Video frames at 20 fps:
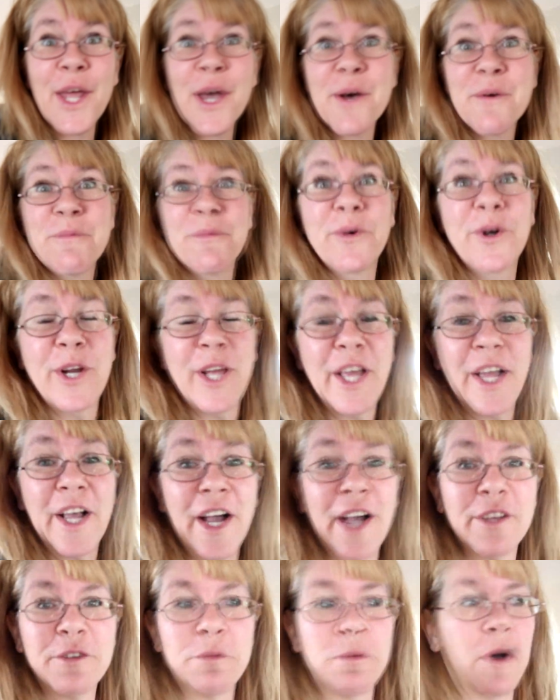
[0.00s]
Good morning,
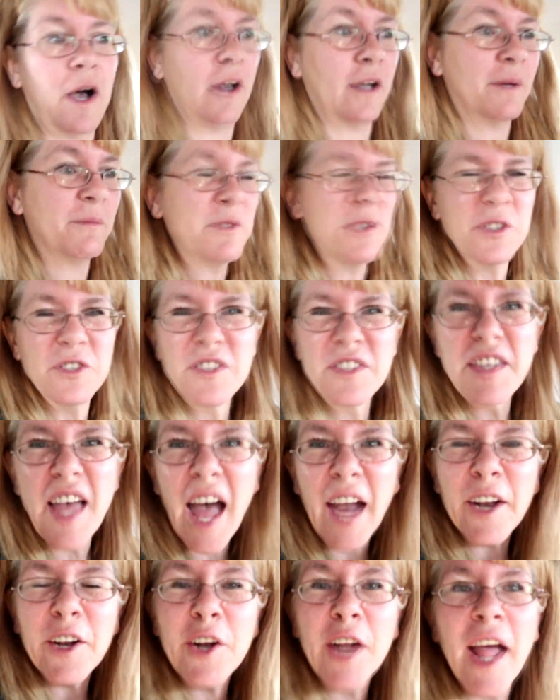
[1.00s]
guys. Welcome to
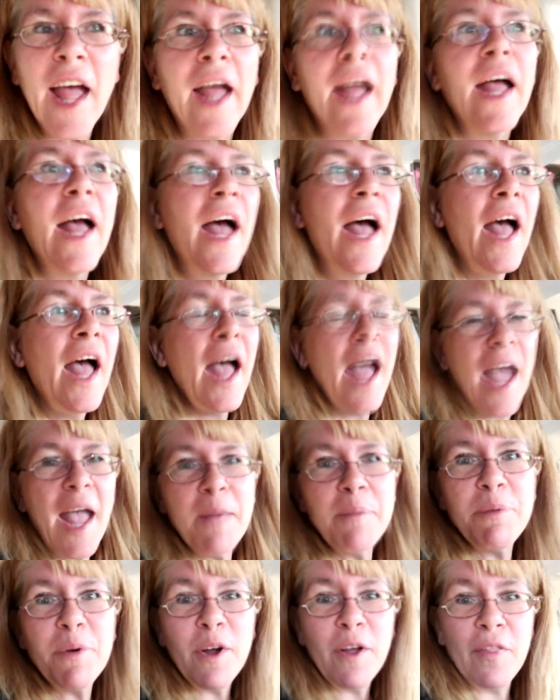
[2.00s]
Saturday,
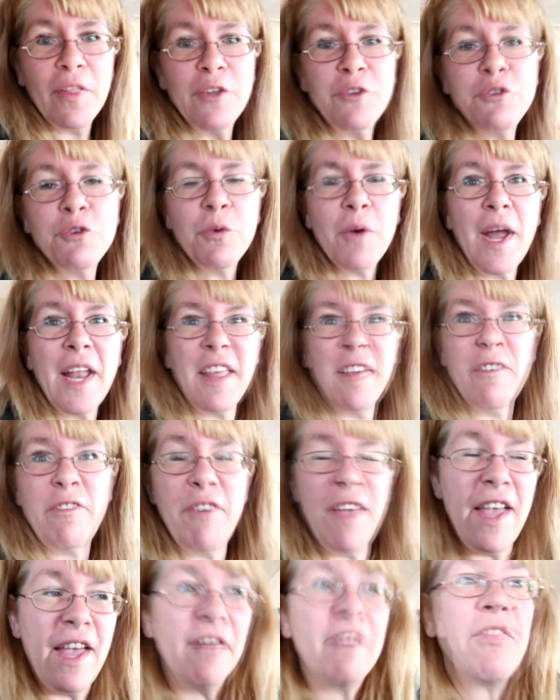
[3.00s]
April the
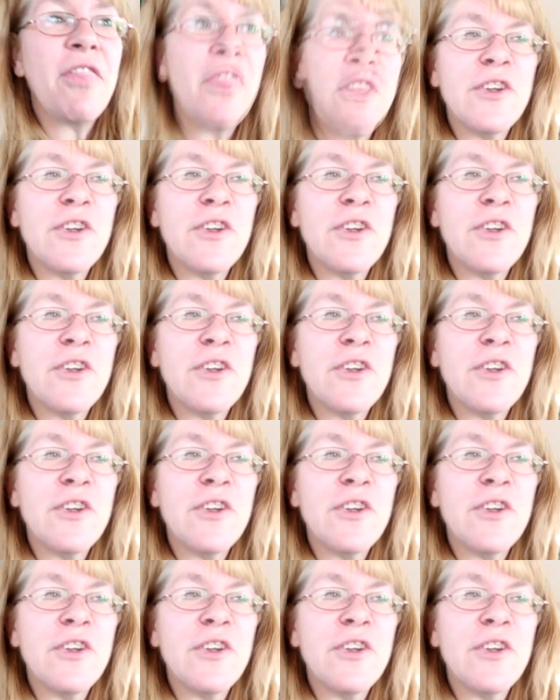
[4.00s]
25th.